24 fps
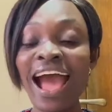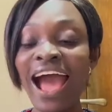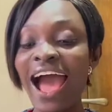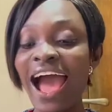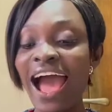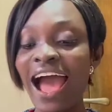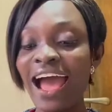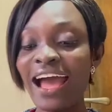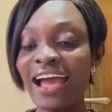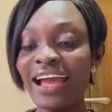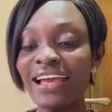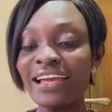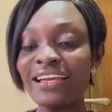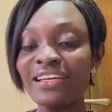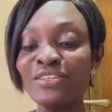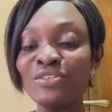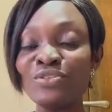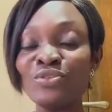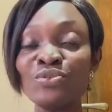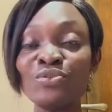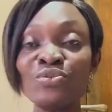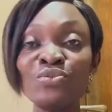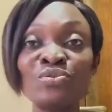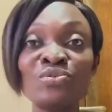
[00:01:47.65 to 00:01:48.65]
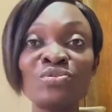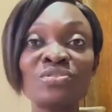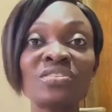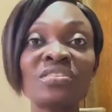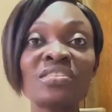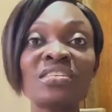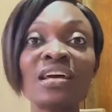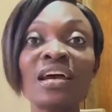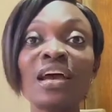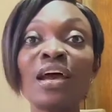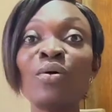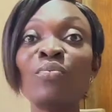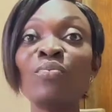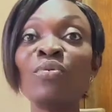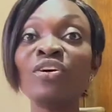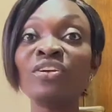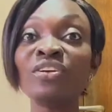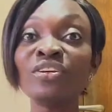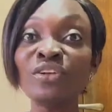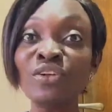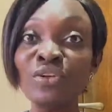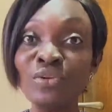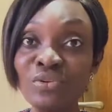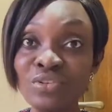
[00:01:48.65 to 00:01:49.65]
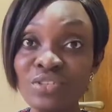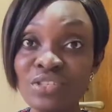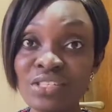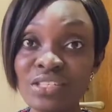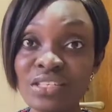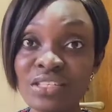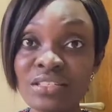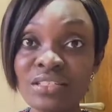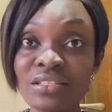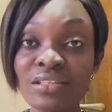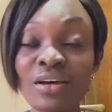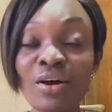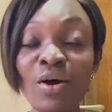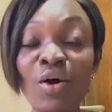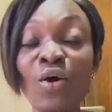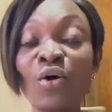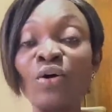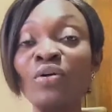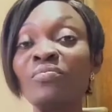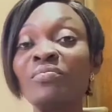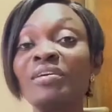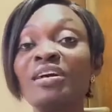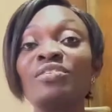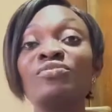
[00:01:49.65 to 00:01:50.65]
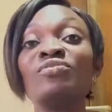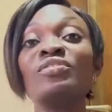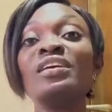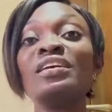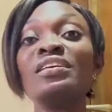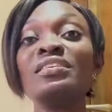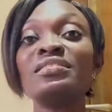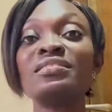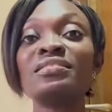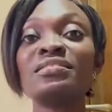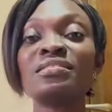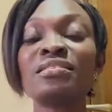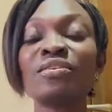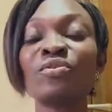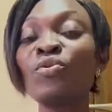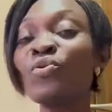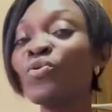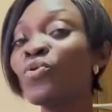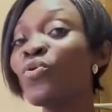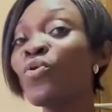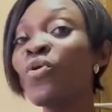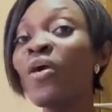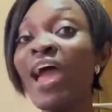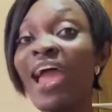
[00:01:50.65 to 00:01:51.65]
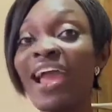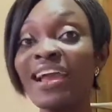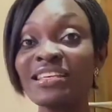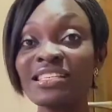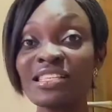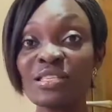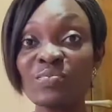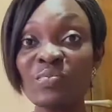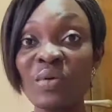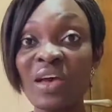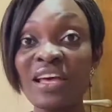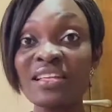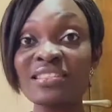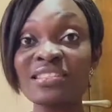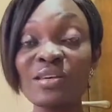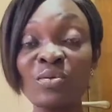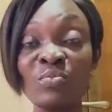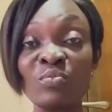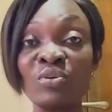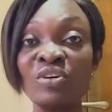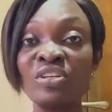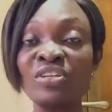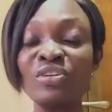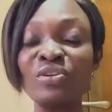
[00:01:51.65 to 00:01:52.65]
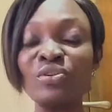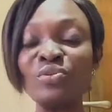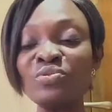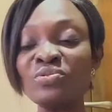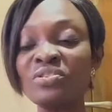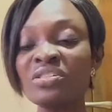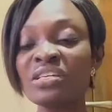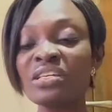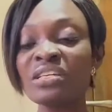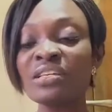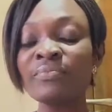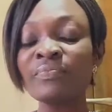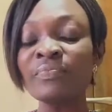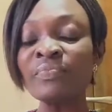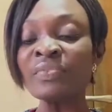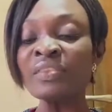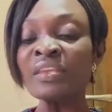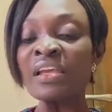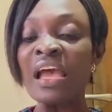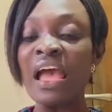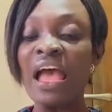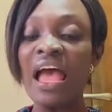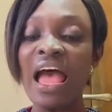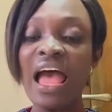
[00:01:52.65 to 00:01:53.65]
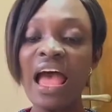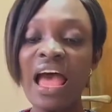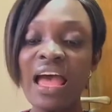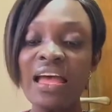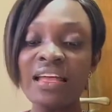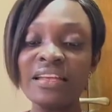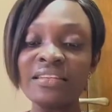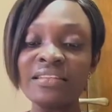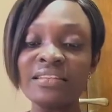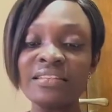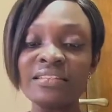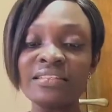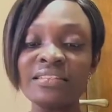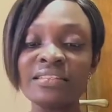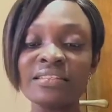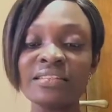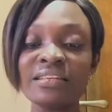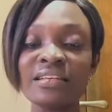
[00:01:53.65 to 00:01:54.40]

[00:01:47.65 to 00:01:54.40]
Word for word: I used a body lotion on my face, Coco Expert body lotion, and